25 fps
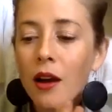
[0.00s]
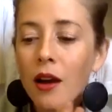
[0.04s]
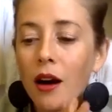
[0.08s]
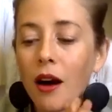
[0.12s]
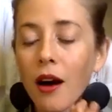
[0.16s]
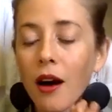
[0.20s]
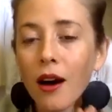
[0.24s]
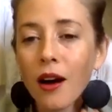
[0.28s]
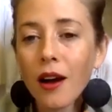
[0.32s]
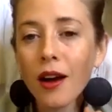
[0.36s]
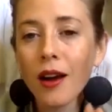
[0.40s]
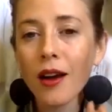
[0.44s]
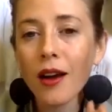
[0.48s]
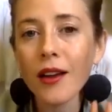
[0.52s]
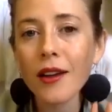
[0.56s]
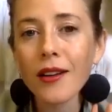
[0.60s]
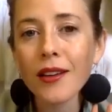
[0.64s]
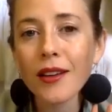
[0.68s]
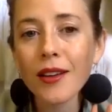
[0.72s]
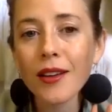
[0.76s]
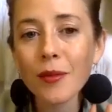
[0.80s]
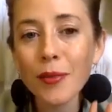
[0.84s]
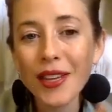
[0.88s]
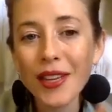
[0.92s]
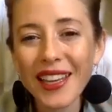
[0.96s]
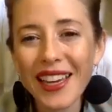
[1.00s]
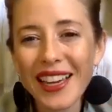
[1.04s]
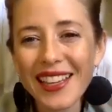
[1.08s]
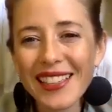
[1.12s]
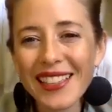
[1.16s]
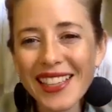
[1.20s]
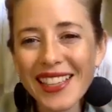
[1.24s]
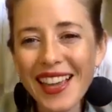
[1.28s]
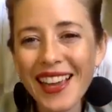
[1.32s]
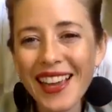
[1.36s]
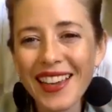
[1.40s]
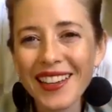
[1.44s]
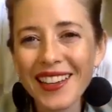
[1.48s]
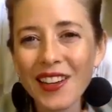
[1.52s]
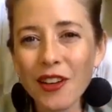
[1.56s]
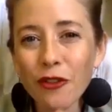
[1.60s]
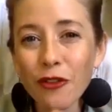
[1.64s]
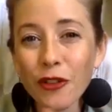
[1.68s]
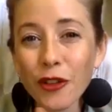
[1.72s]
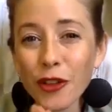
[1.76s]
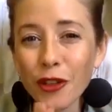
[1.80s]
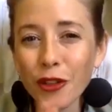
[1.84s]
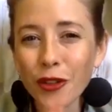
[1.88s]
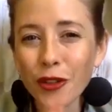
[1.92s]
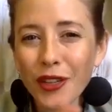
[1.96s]
on PSN
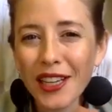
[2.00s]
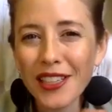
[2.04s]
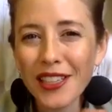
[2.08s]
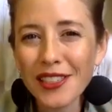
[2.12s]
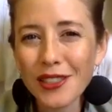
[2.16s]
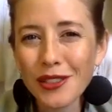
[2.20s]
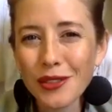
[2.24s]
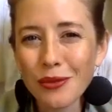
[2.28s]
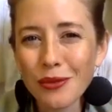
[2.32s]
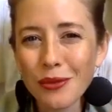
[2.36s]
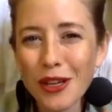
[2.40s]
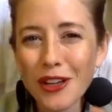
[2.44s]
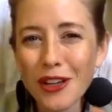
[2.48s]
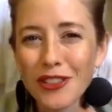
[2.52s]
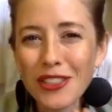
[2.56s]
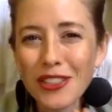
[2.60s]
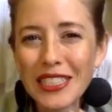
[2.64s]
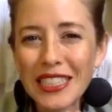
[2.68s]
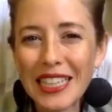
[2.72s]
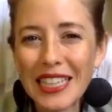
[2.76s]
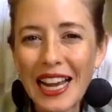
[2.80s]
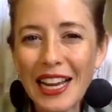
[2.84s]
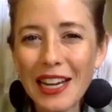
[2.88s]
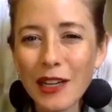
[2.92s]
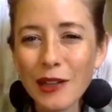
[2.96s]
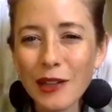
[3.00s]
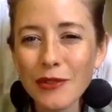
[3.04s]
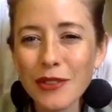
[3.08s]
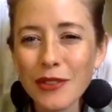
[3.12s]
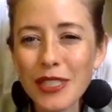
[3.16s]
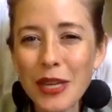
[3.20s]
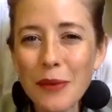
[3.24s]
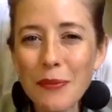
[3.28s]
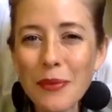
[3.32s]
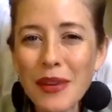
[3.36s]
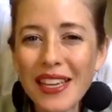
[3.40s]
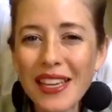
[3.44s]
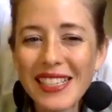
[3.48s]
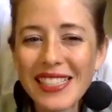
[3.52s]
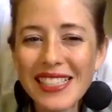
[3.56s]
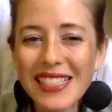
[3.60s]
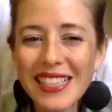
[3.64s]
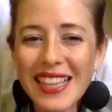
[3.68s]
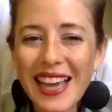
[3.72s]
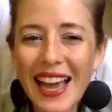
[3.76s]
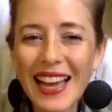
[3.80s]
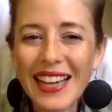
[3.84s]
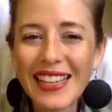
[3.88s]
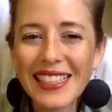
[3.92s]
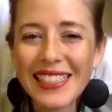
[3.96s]
for you guys as well, to kind of dip into
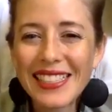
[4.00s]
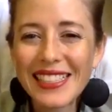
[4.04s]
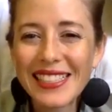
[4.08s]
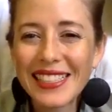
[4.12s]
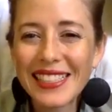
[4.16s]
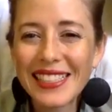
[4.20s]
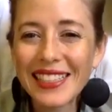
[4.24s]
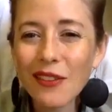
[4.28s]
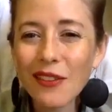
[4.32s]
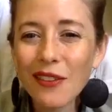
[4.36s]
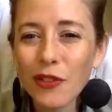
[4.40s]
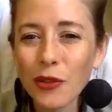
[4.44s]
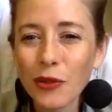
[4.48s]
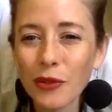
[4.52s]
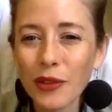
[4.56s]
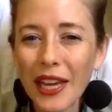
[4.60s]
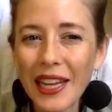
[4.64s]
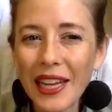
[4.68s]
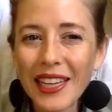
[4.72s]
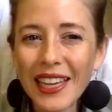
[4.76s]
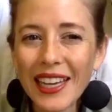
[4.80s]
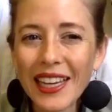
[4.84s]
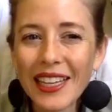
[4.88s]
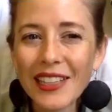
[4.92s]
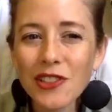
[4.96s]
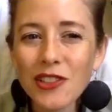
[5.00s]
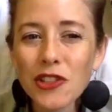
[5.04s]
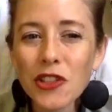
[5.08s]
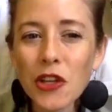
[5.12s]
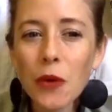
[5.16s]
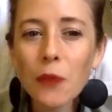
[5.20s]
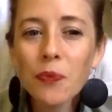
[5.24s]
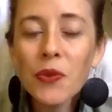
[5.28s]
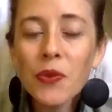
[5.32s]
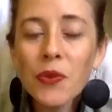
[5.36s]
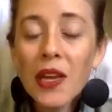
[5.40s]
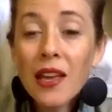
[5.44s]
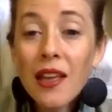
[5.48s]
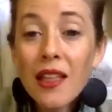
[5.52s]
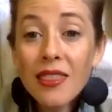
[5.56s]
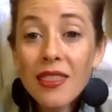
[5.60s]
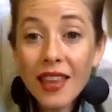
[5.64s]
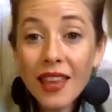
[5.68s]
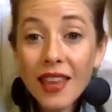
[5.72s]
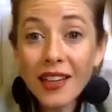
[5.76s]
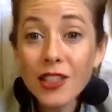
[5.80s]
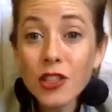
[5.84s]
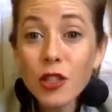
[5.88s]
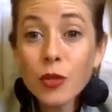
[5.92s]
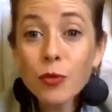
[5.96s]
that and see if you like it. So
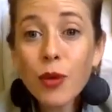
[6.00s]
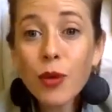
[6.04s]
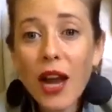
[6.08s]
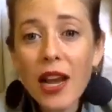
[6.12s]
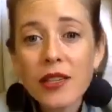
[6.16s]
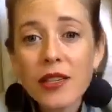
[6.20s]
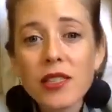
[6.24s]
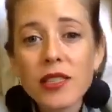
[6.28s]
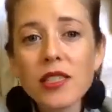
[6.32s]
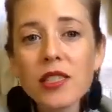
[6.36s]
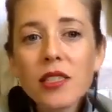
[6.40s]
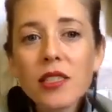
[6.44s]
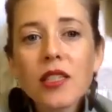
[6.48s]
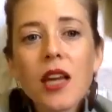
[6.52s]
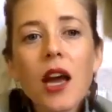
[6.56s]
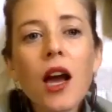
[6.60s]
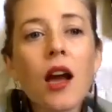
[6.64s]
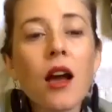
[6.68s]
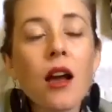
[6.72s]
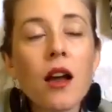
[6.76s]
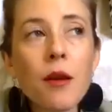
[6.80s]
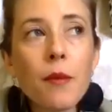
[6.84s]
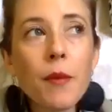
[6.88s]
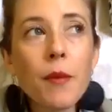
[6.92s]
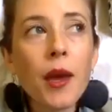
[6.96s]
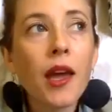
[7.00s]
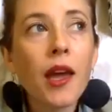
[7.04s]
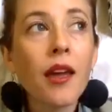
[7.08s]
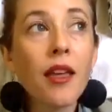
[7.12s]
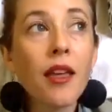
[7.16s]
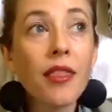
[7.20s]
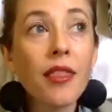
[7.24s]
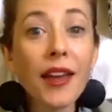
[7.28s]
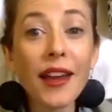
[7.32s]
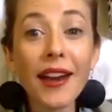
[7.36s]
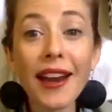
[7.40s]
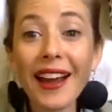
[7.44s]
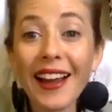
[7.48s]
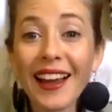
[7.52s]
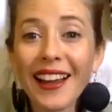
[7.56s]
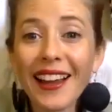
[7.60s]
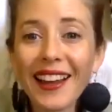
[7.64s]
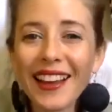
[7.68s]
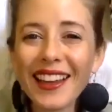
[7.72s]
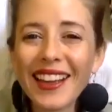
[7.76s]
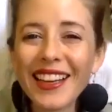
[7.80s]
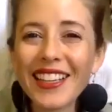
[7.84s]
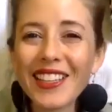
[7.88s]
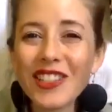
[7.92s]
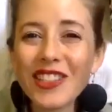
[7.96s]
that is a practice that
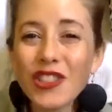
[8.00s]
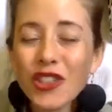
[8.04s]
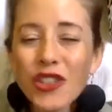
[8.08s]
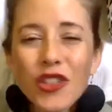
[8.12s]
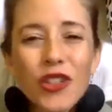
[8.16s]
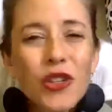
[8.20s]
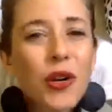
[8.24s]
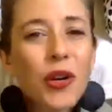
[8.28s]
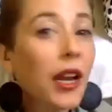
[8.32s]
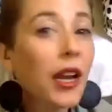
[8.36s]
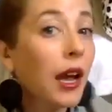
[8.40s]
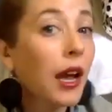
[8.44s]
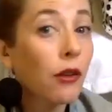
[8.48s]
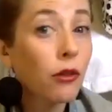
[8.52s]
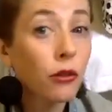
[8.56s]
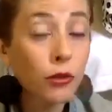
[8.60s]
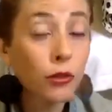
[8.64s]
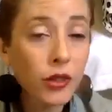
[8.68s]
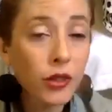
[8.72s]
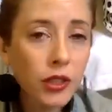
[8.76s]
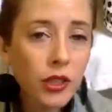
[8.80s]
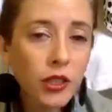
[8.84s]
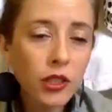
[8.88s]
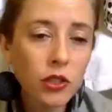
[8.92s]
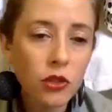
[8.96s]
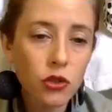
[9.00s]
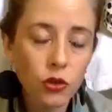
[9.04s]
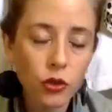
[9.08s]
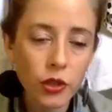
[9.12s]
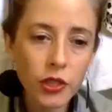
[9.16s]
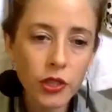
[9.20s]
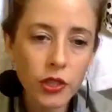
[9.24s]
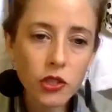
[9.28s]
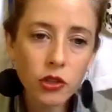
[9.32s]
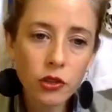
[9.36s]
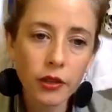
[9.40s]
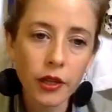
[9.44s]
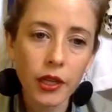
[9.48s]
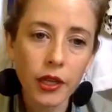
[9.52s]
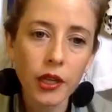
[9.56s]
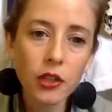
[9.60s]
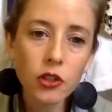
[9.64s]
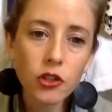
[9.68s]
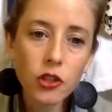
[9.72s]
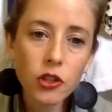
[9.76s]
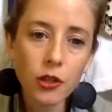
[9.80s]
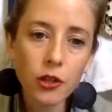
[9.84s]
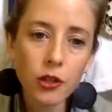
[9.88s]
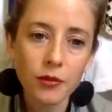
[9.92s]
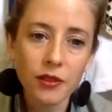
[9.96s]
I do and have really enjoyed doing in
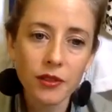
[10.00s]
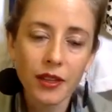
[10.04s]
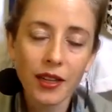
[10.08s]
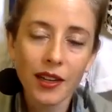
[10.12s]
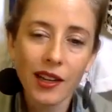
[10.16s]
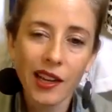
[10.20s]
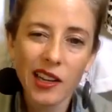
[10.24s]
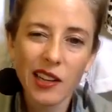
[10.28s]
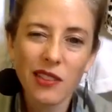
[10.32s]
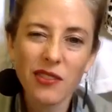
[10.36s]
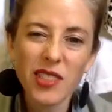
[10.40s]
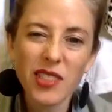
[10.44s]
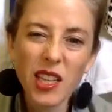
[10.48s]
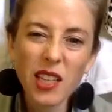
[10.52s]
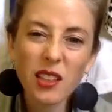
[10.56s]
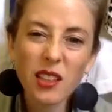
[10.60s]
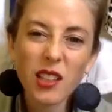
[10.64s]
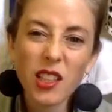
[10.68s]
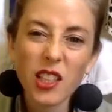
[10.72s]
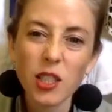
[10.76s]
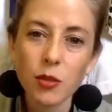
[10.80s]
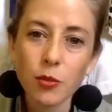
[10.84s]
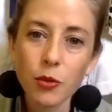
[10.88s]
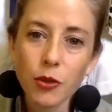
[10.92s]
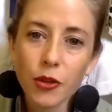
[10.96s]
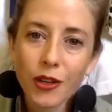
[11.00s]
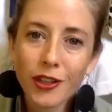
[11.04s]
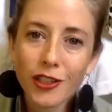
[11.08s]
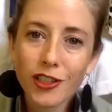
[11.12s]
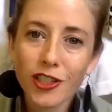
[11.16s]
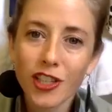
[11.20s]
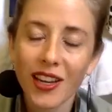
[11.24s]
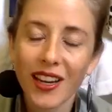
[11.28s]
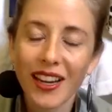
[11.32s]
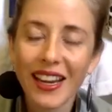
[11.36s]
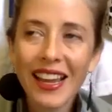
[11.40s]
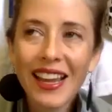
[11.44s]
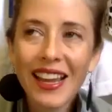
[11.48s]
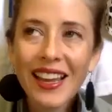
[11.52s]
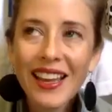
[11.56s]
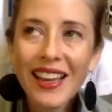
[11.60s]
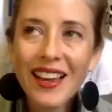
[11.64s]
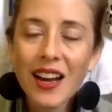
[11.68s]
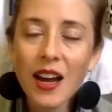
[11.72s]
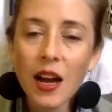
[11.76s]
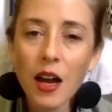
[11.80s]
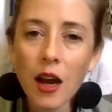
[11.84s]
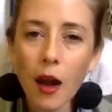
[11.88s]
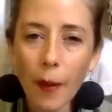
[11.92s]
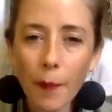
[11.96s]
terms of that kind of daily inspiration,
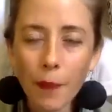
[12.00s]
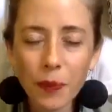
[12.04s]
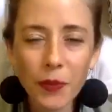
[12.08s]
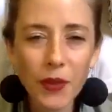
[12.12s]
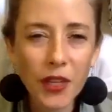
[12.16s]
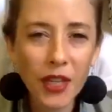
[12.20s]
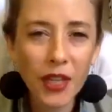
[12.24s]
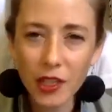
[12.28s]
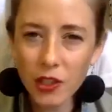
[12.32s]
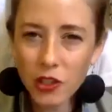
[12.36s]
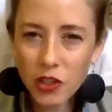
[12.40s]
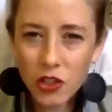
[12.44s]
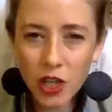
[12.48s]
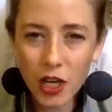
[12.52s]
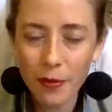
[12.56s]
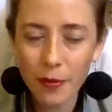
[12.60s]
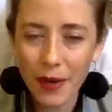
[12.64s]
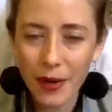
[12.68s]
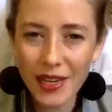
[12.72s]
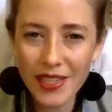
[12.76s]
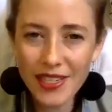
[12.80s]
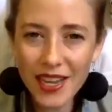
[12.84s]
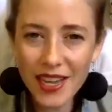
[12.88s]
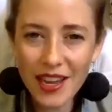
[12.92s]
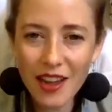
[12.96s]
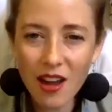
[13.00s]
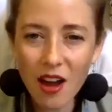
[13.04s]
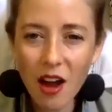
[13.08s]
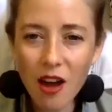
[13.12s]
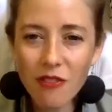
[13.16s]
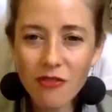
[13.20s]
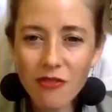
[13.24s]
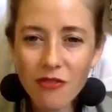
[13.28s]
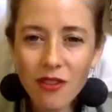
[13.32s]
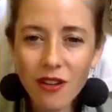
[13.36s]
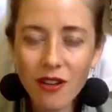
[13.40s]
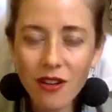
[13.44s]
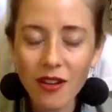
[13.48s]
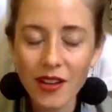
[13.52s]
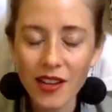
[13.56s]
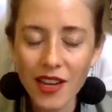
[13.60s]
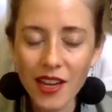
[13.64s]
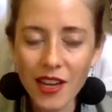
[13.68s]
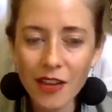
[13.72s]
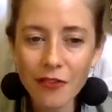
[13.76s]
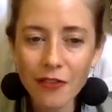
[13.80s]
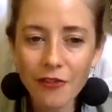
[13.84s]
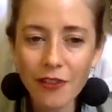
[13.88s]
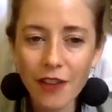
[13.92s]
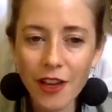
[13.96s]
kickstart my day off on
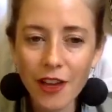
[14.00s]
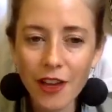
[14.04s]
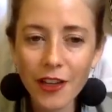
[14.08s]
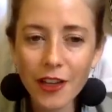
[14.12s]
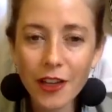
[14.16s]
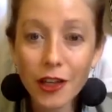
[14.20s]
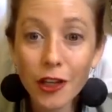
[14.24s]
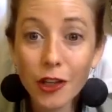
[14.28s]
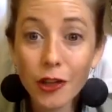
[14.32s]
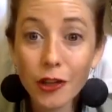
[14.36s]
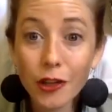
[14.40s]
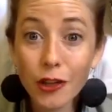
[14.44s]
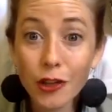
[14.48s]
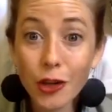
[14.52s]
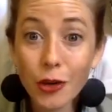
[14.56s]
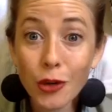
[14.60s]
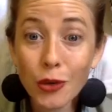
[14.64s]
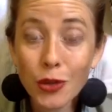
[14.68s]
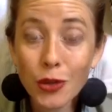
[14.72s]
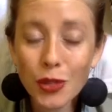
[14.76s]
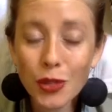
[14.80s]
a fun note.